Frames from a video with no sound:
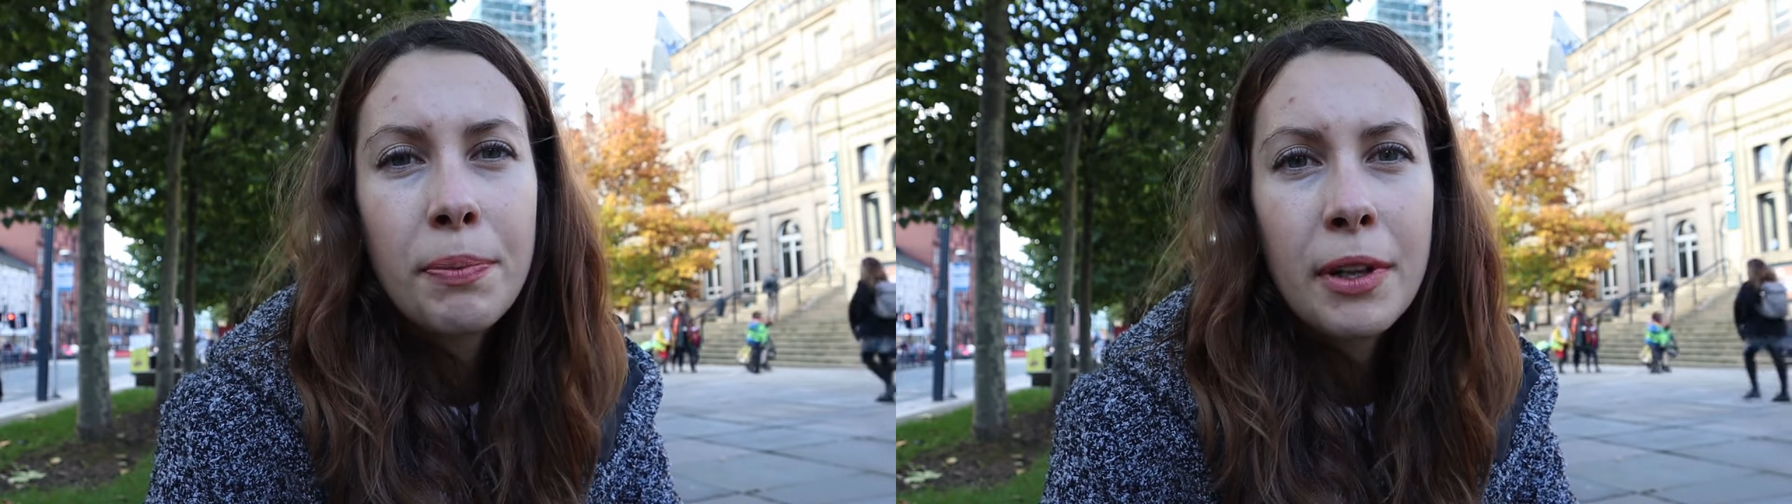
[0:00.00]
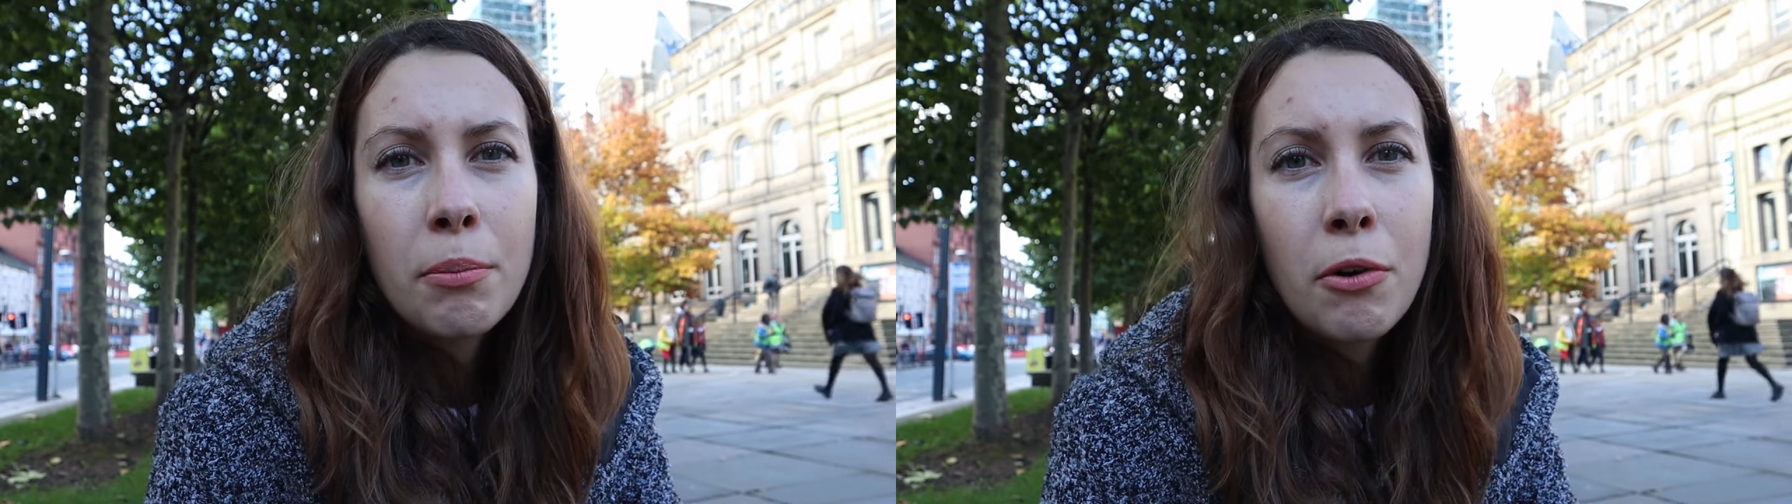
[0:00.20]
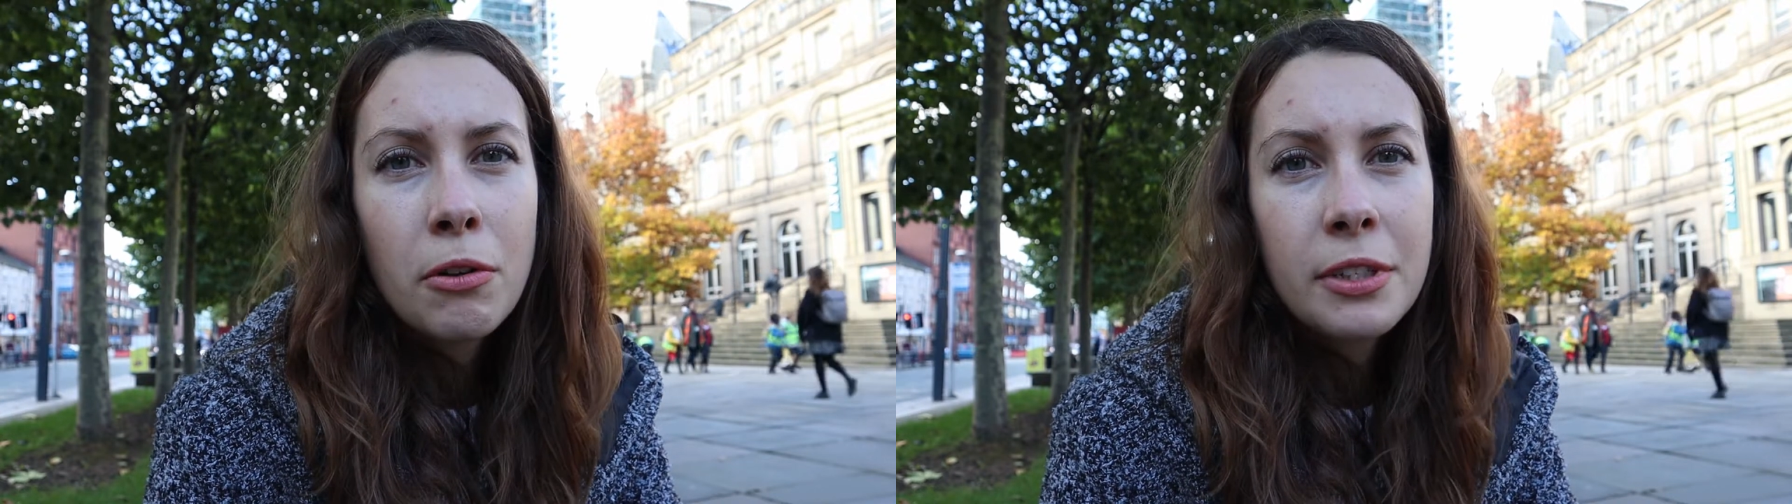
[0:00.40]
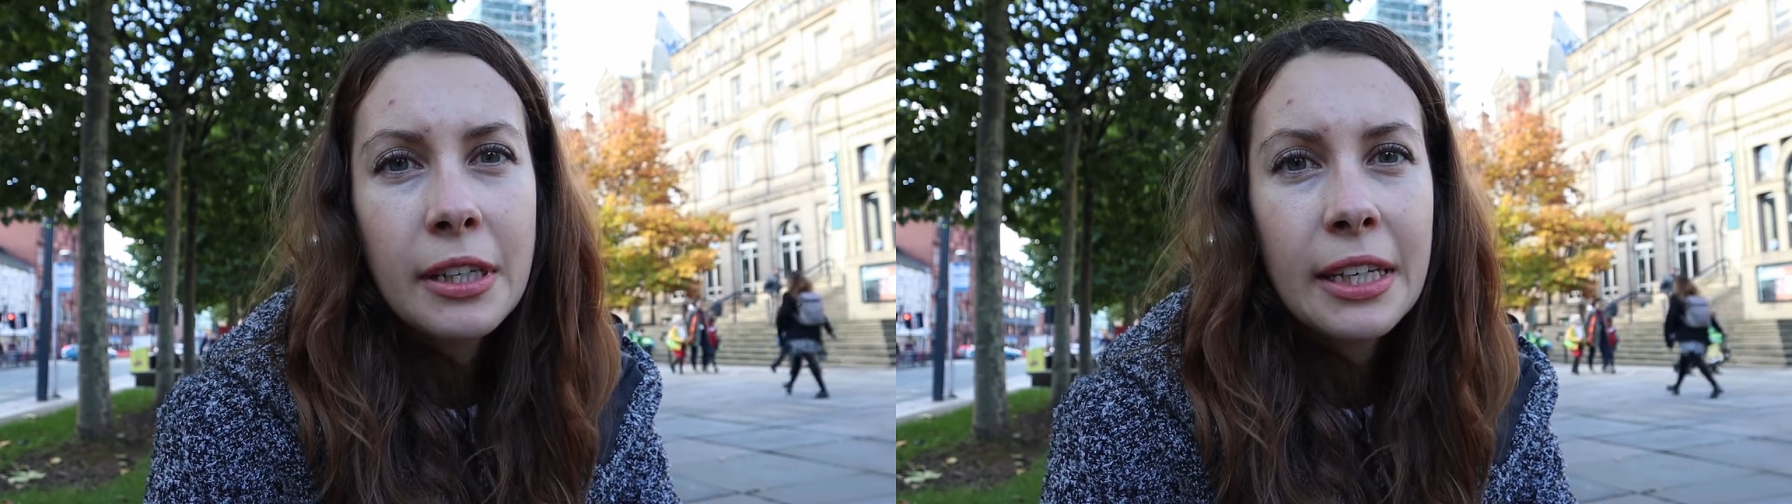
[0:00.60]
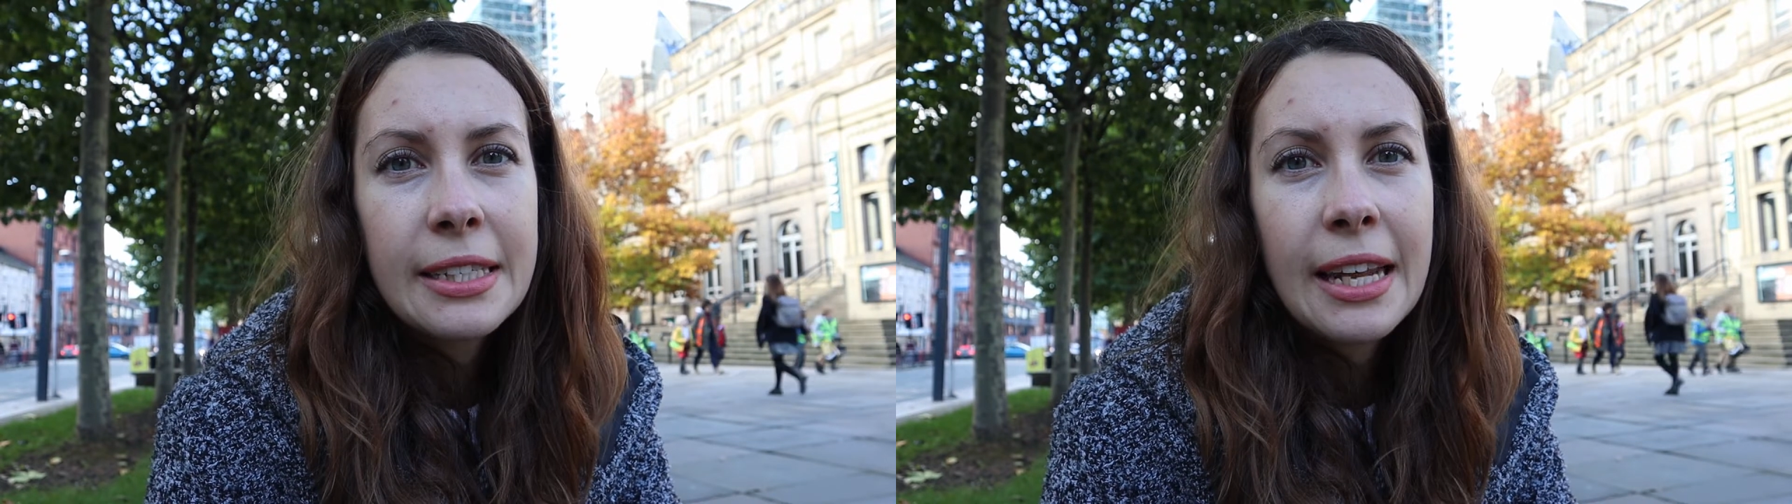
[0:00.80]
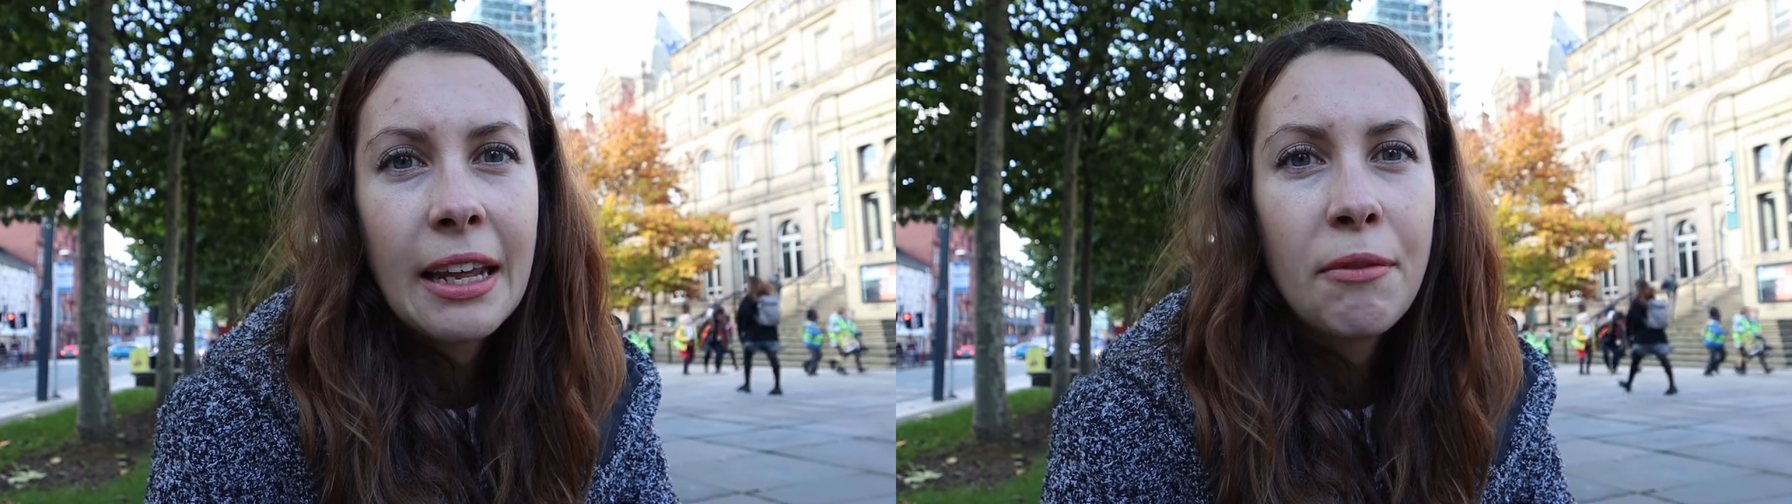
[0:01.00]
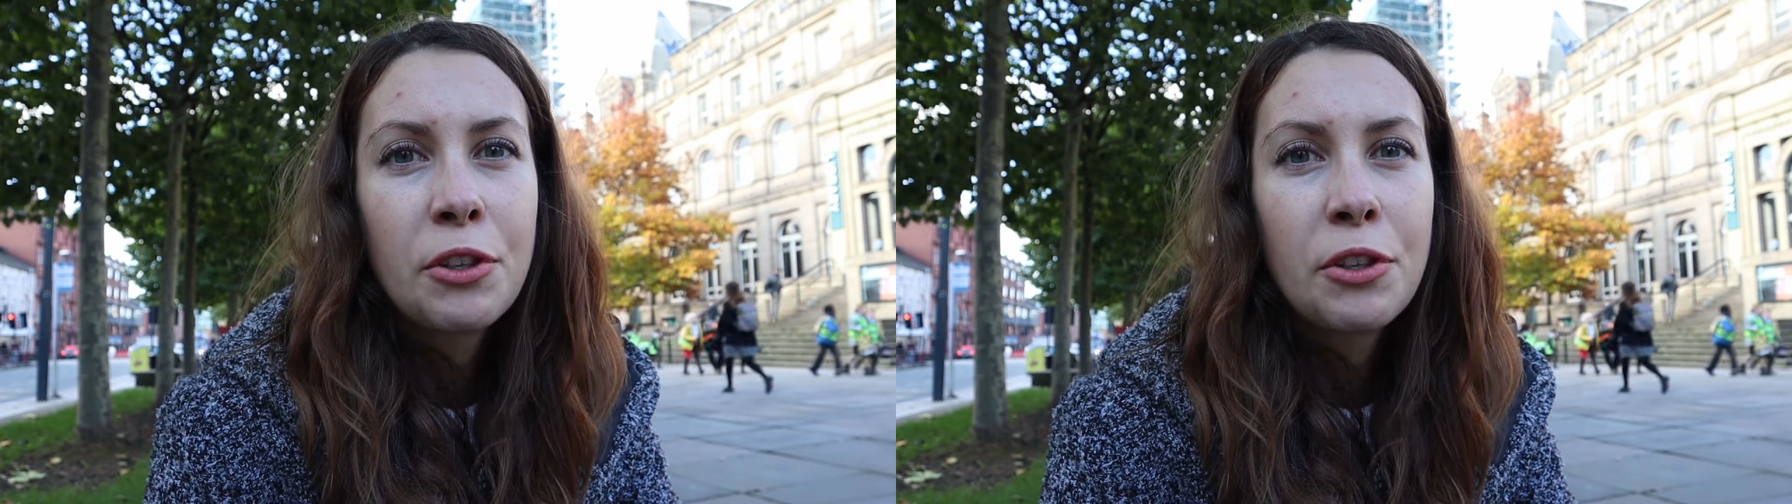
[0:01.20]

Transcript: billboards and things like that,